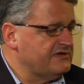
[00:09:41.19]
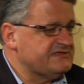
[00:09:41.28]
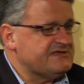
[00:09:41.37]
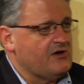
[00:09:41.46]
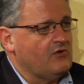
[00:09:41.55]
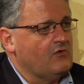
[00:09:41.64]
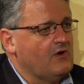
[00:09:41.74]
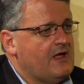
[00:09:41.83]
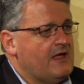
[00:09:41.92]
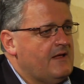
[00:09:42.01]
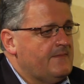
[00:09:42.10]
So
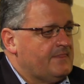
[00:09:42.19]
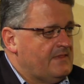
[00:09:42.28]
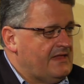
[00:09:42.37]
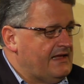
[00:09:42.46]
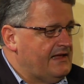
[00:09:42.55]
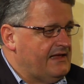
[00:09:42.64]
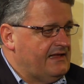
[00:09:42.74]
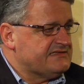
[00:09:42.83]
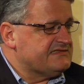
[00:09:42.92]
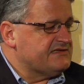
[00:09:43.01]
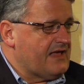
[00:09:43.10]

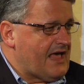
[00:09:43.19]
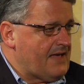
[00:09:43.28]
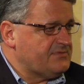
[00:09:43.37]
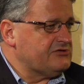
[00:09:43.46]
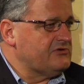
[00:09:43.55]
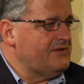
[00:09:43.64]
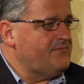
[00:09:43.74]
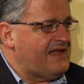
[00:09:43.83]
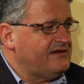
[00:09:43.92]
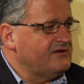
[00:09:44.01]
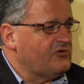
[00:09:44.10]
it's absolutely
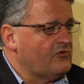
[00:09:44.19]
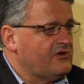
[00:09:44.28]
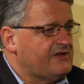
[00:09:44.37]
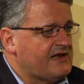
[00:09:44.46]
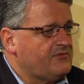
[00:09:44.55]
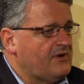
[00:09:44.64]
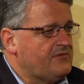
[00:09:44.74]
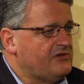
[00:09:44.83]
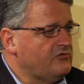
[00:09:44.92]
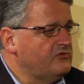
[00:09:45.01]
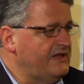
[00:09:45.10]
mandatory that when
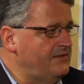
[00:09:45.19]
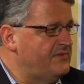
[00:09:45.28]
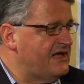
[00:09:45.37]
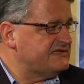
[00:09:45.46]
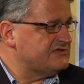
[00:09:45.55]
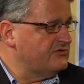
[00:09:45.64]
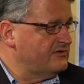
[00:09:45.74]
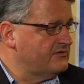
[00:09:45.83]
we do DBS